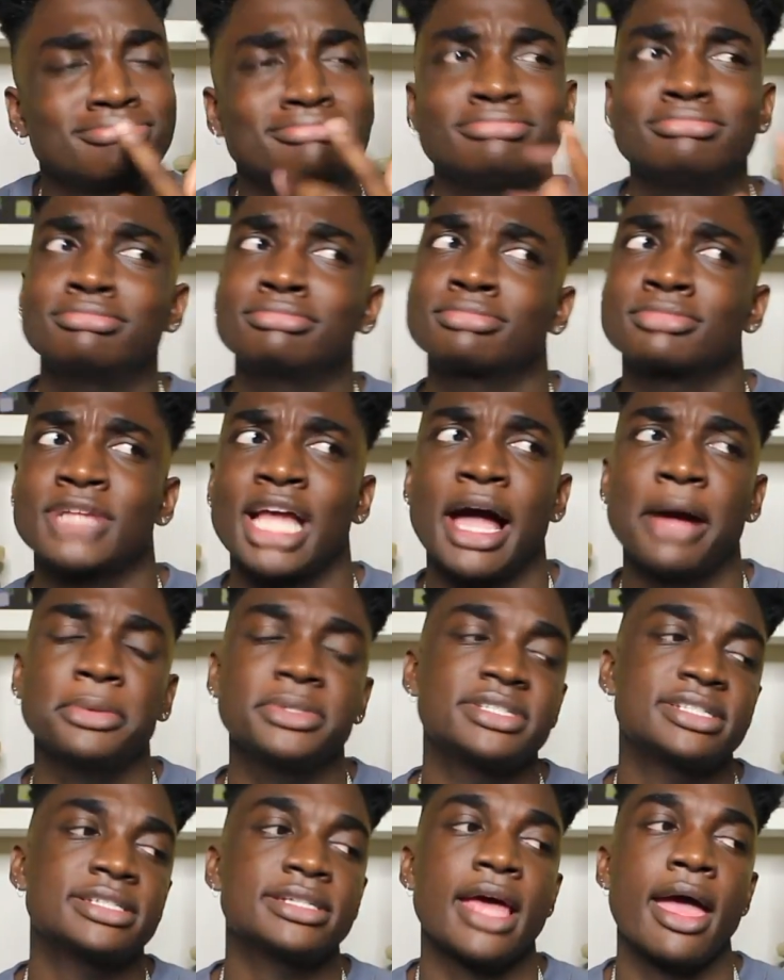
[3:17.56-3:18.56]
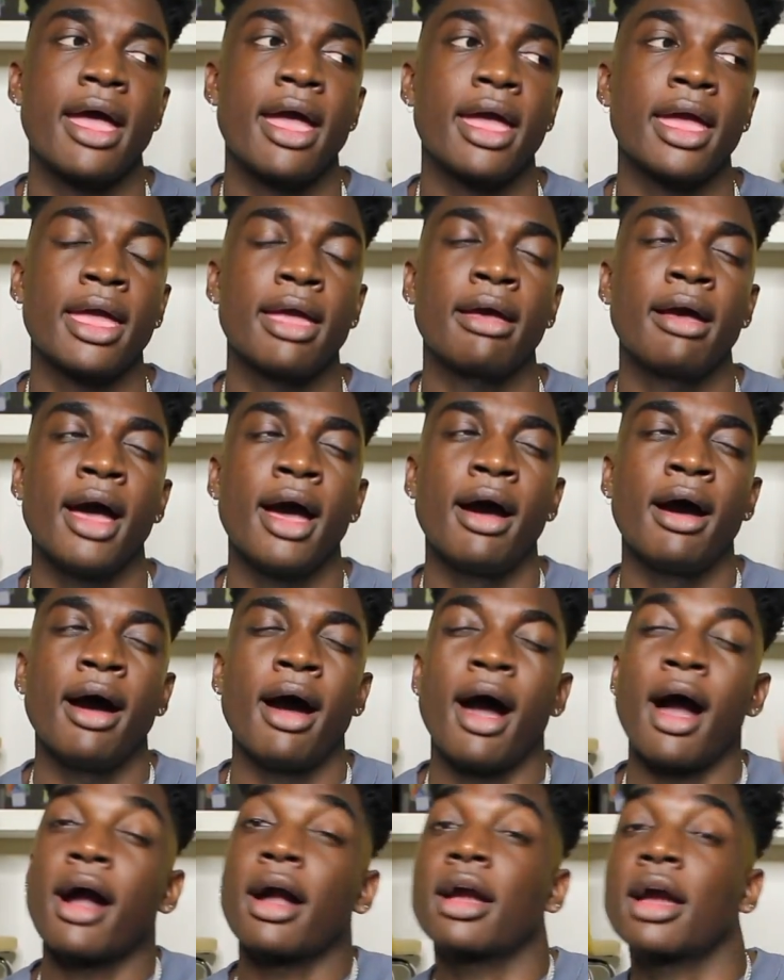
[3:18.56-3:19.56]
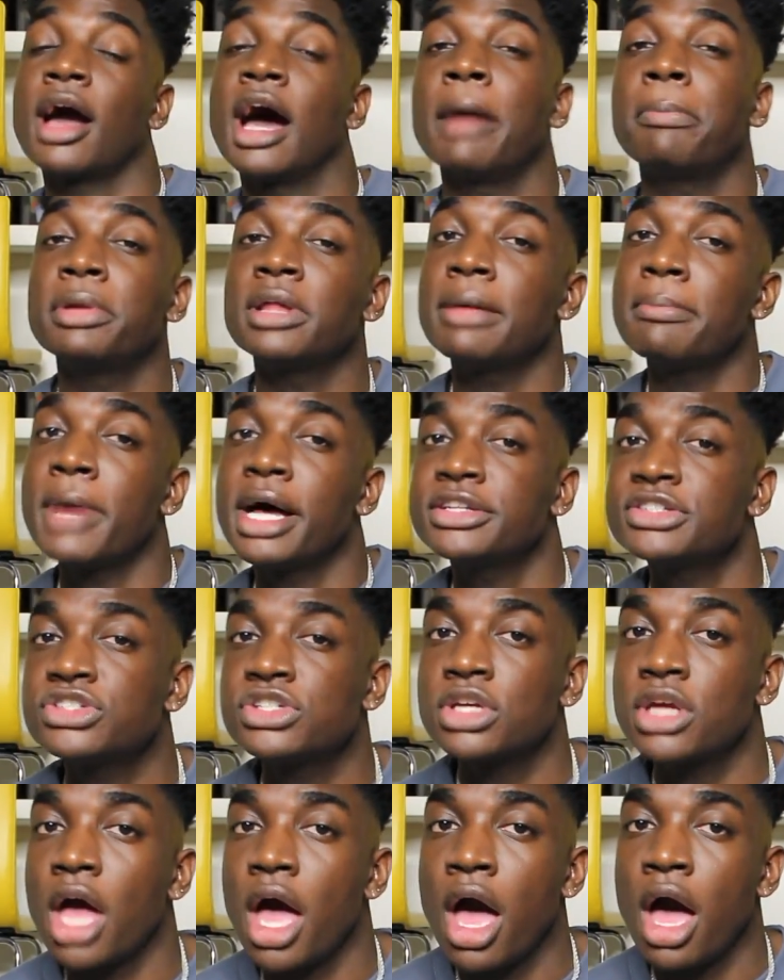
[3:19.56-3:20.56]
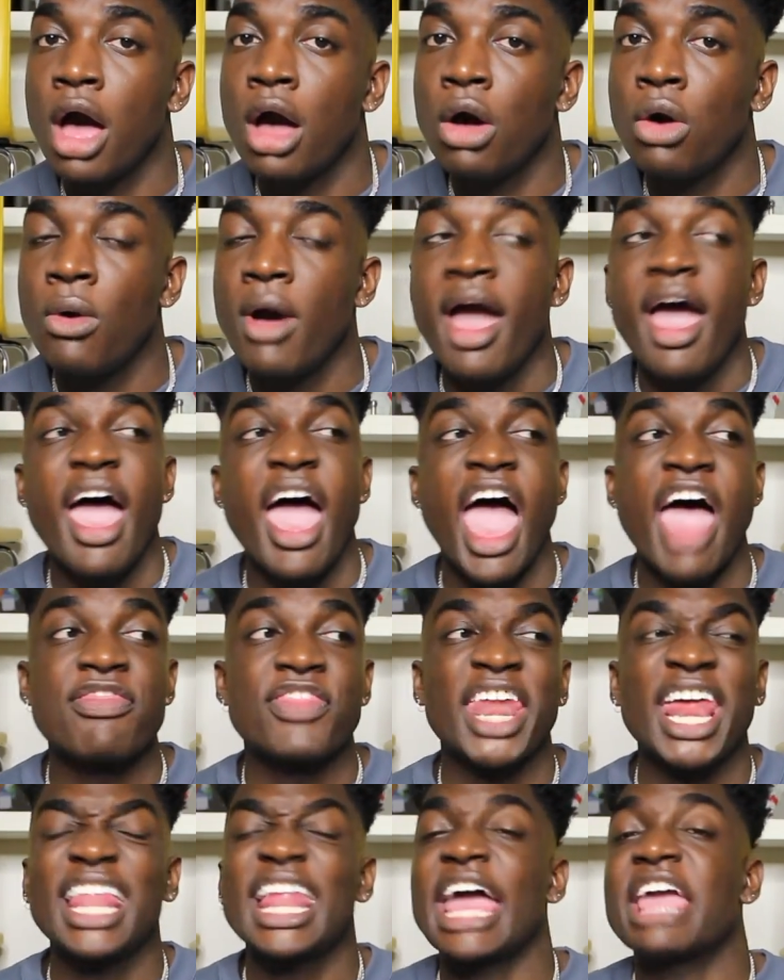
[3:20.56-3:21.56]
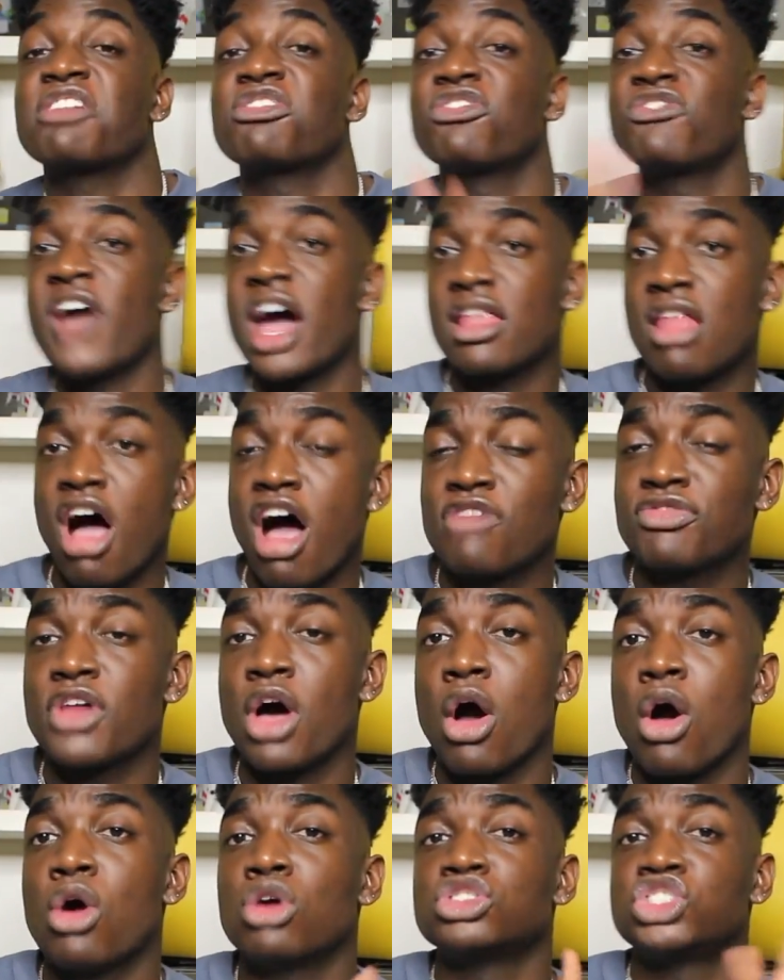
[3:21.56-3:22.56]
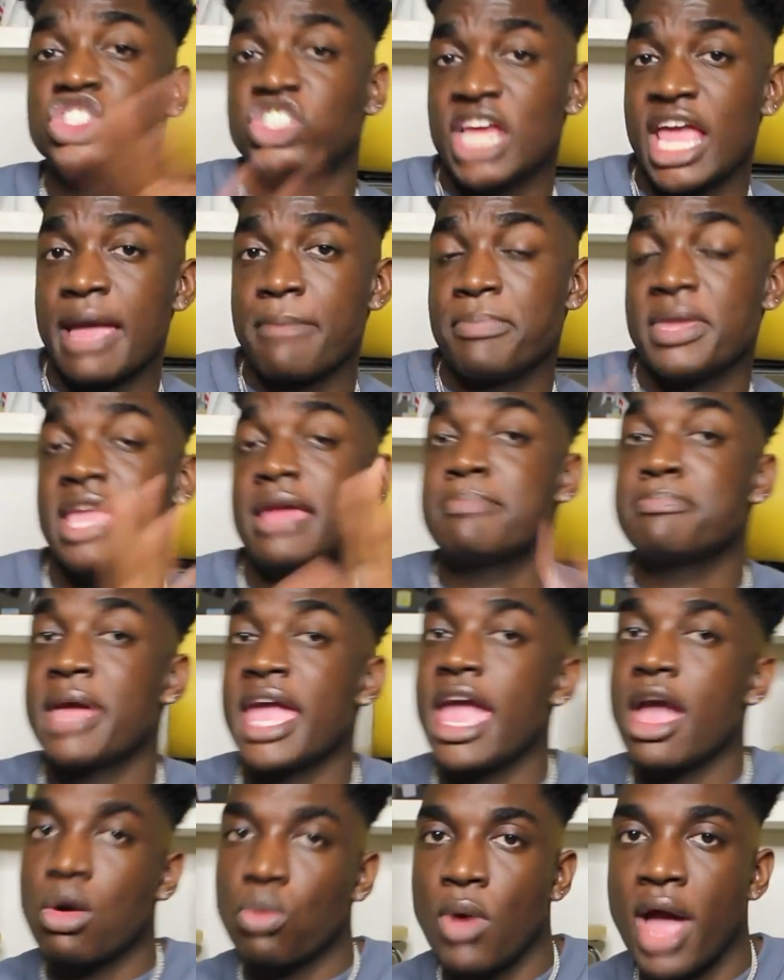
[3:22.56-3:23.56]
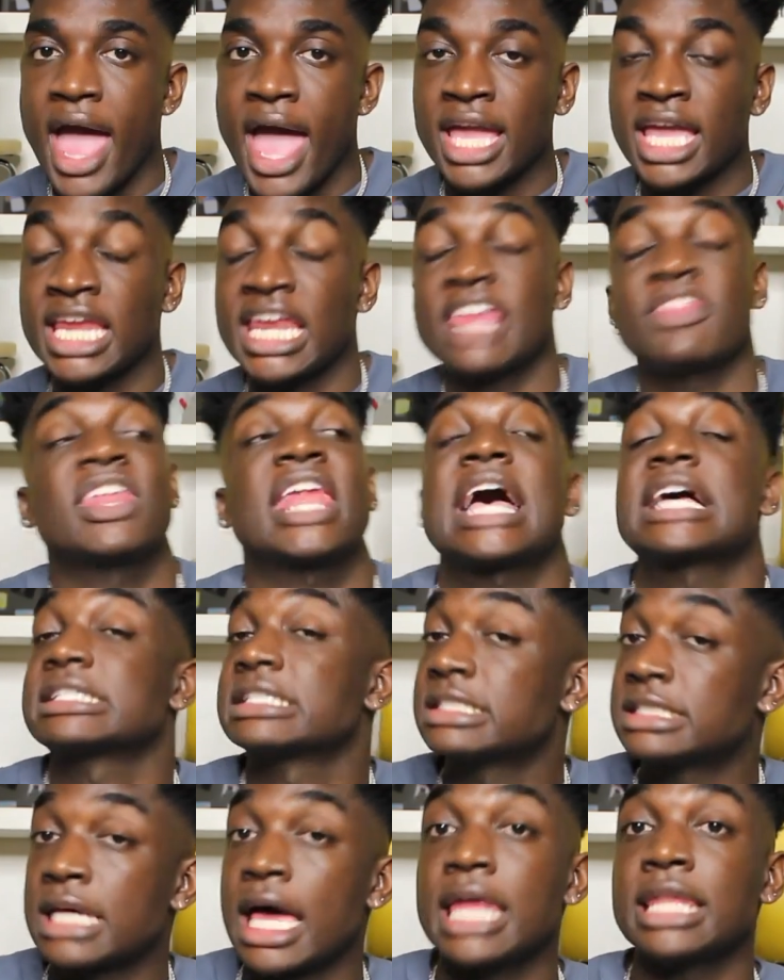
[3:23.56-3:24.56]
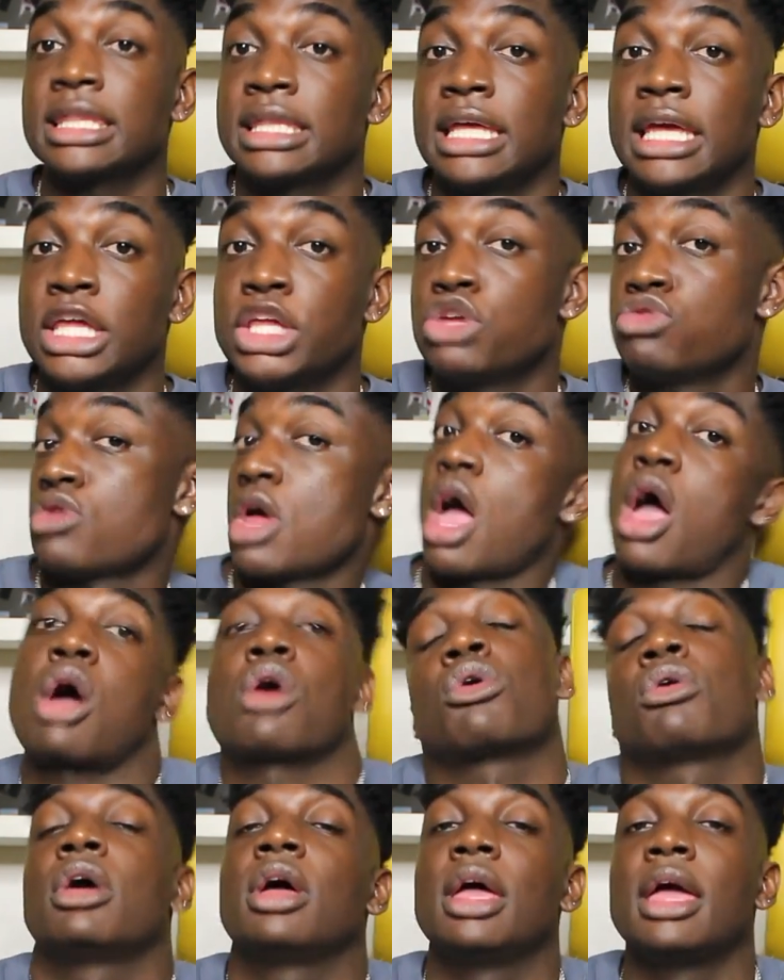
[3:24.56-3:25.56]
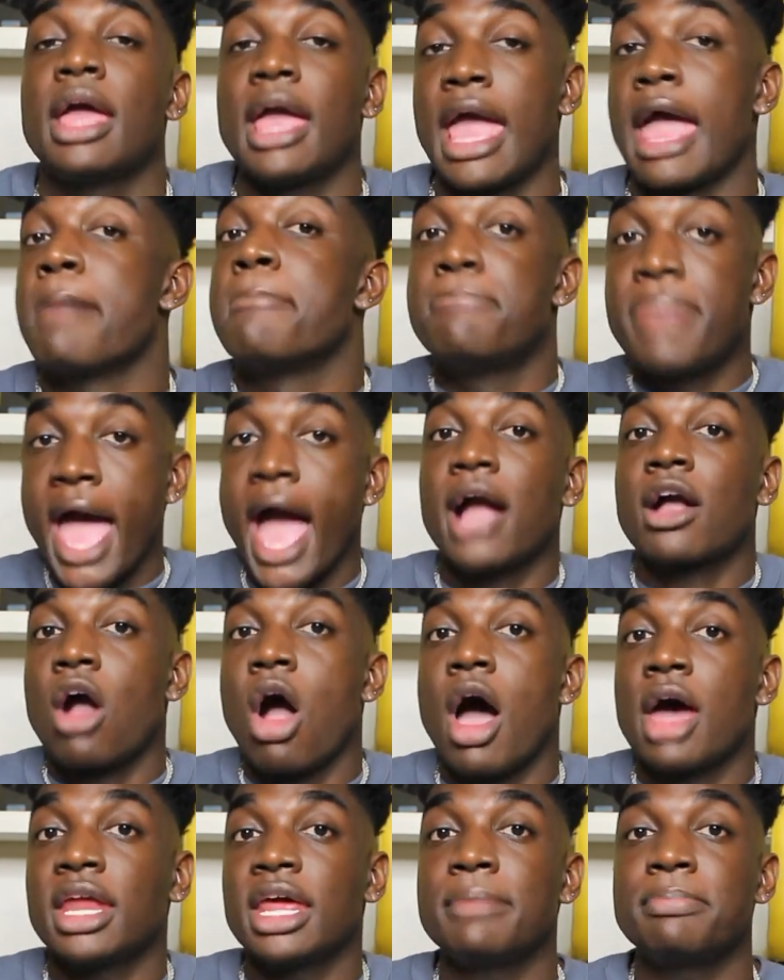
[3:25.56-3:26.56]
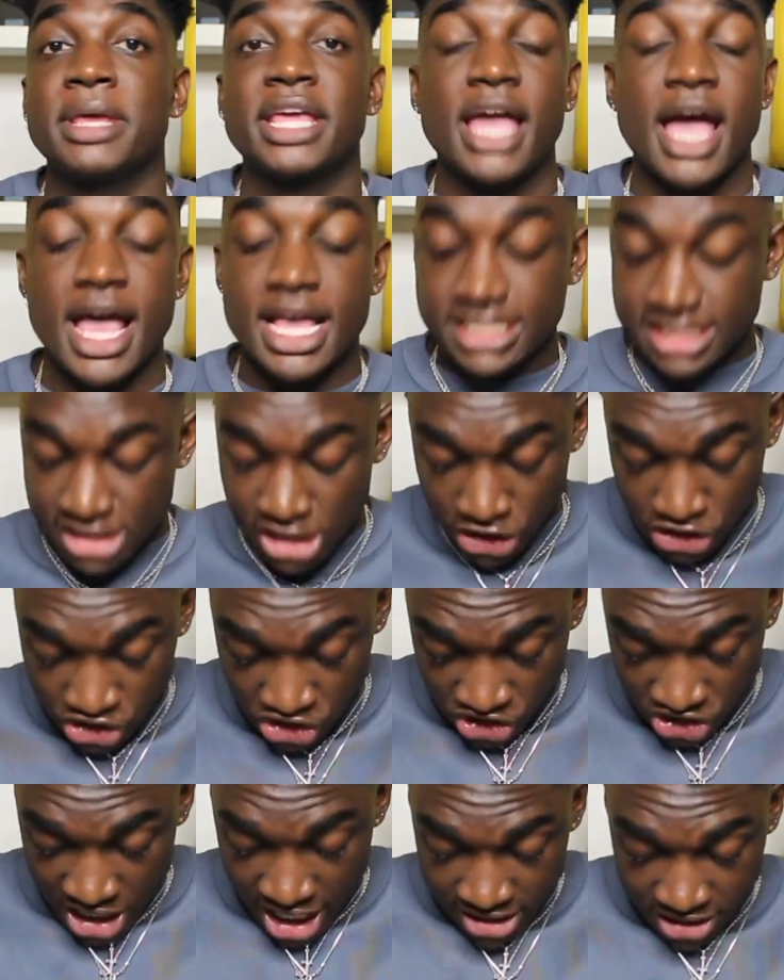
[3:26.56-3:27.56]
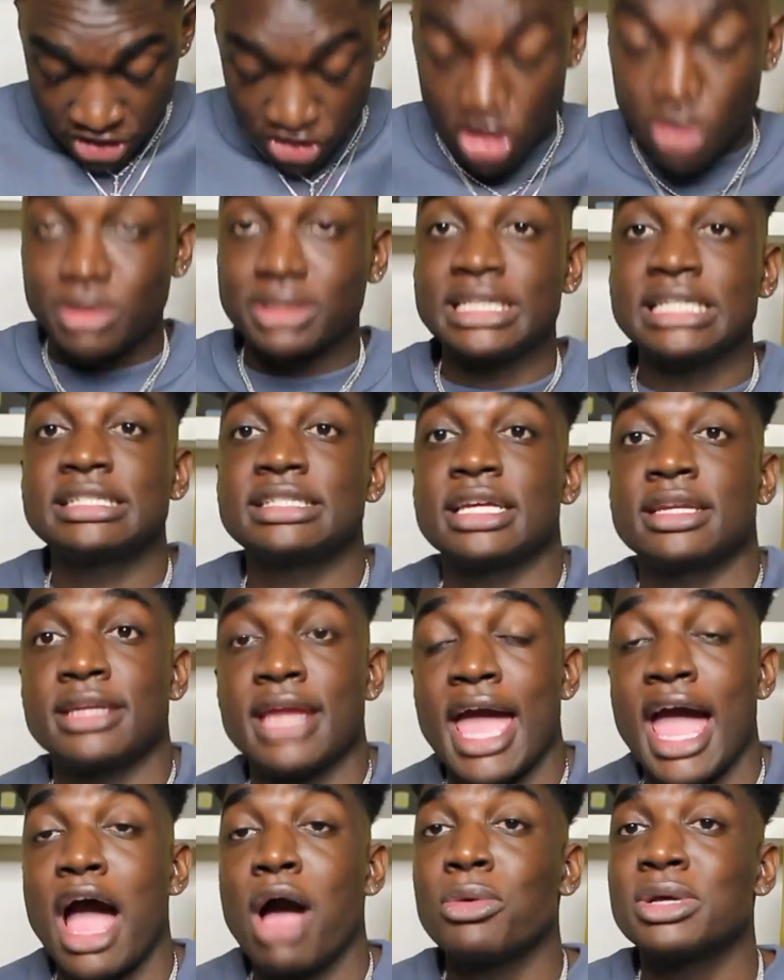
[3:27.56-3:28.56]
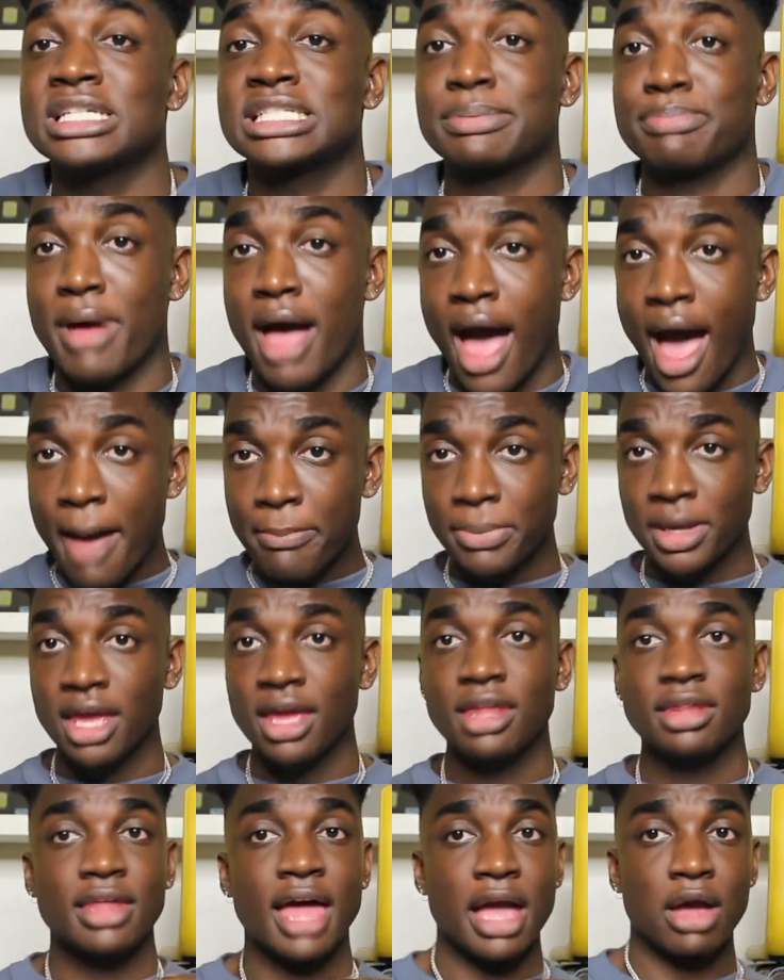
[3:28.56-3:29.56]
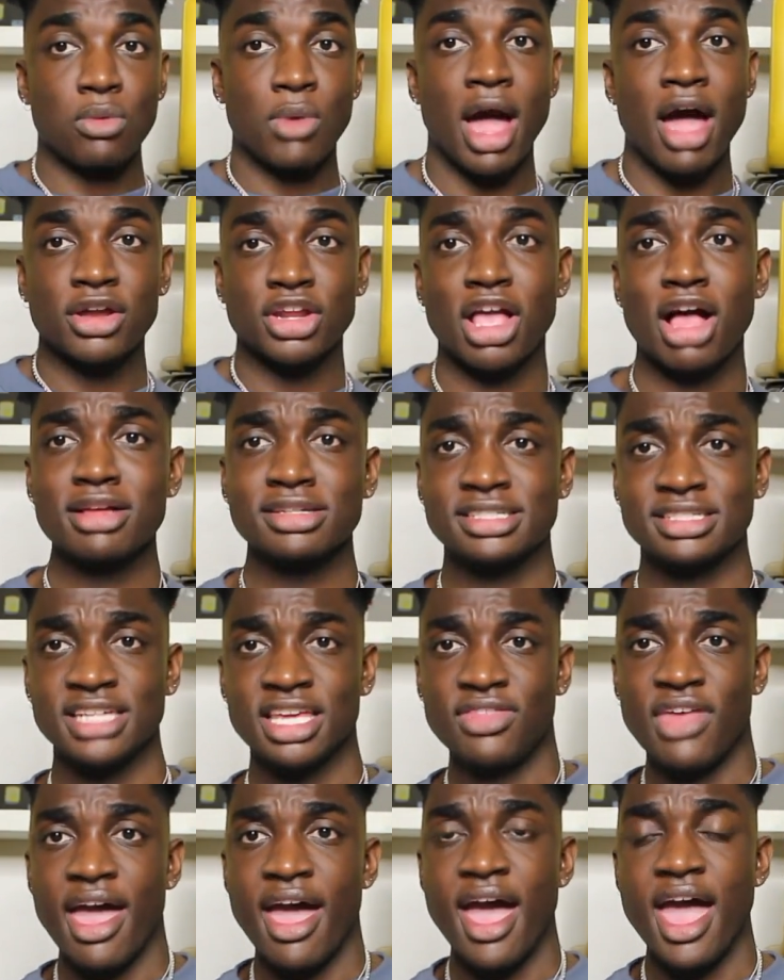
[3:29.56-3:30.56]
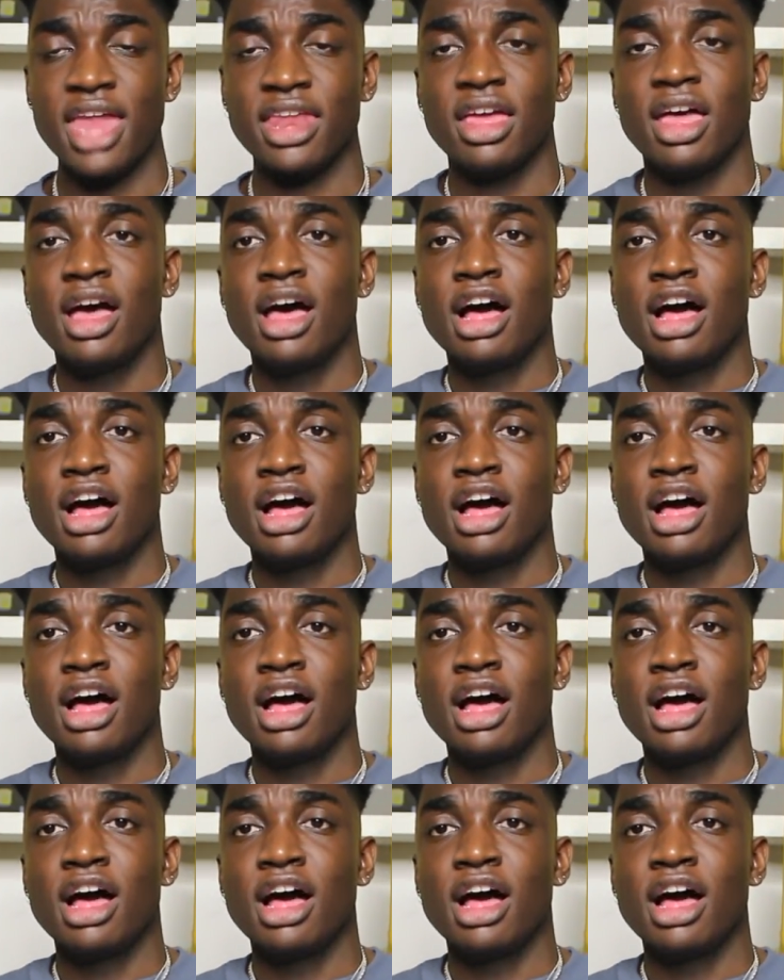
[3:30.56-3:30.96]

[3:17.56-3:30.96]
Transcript: I would say a couple of months ago, and then I like fell off the whole Champion bandwagon, and then I suddenly, you know, am back on it because their shit that they're releasing now is popping. Like, wow, do y'all see that?